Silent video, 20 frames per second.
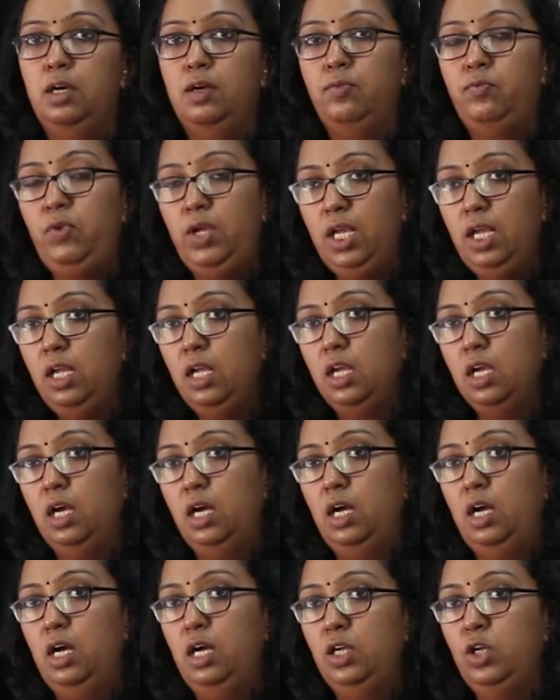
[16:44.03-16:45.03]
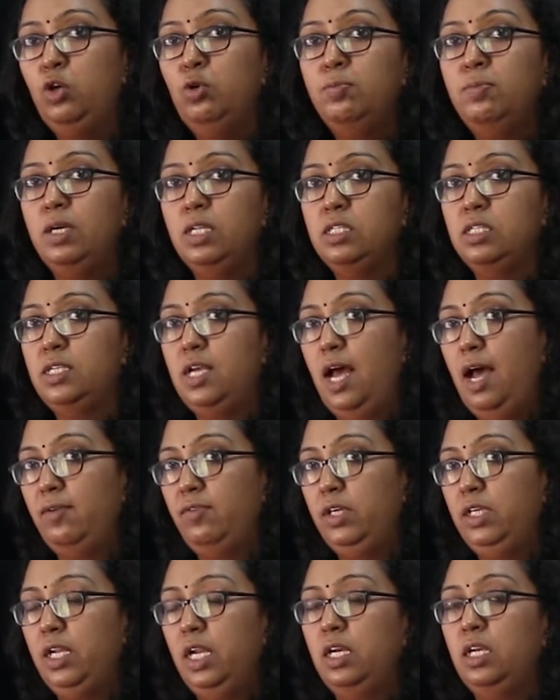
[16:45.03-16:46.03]
We humans have
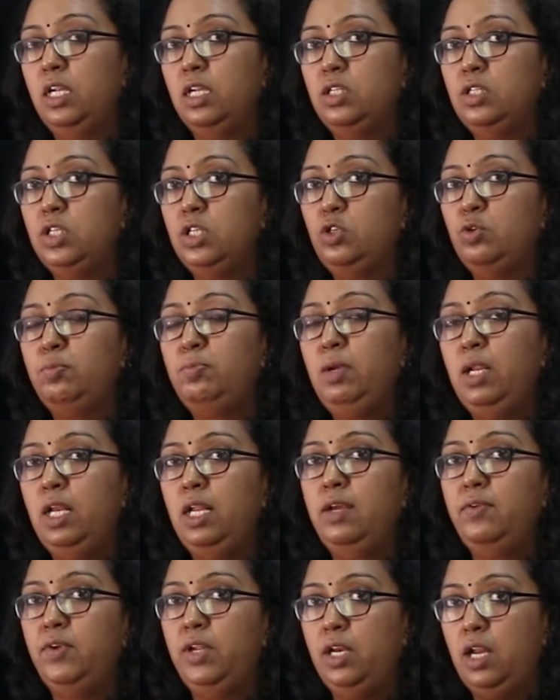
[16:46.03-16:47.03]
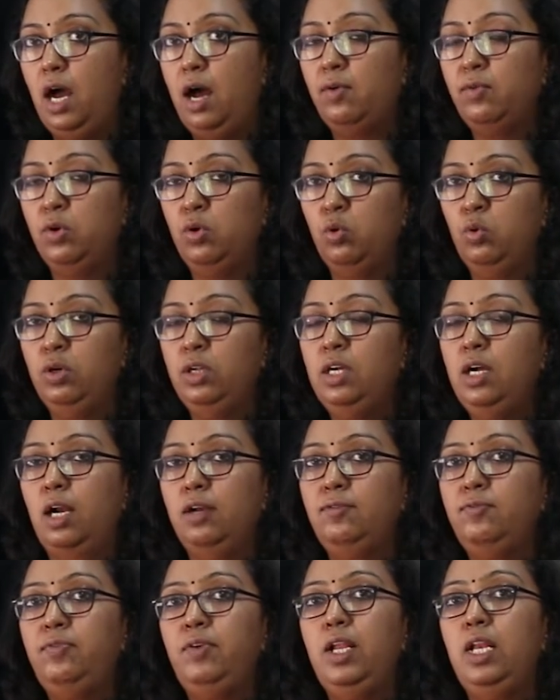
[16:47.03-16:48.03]
a tendency to believe in our own
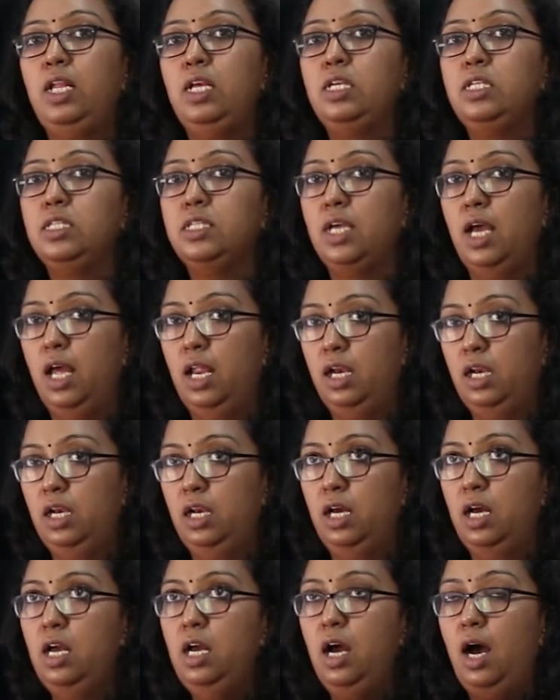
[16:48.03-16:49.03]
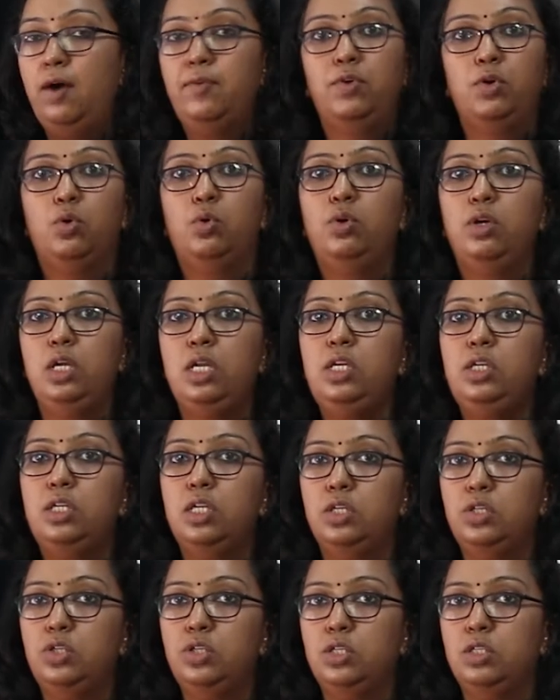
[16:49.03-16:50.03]
gut feelings and our own
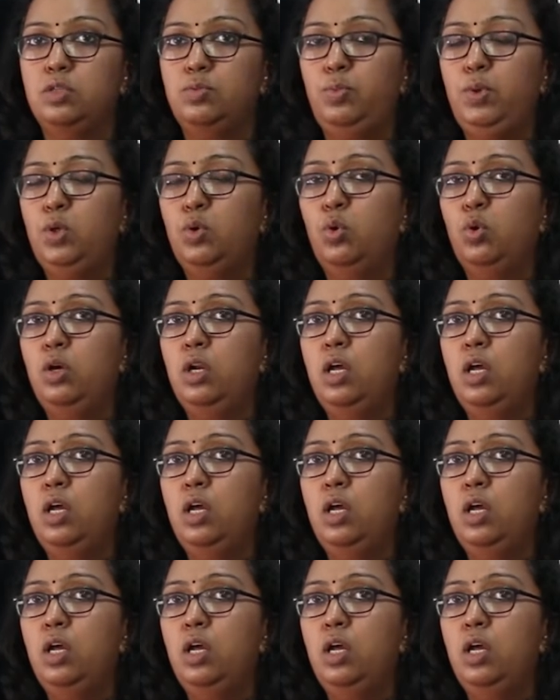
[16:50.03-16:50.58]
intentions. We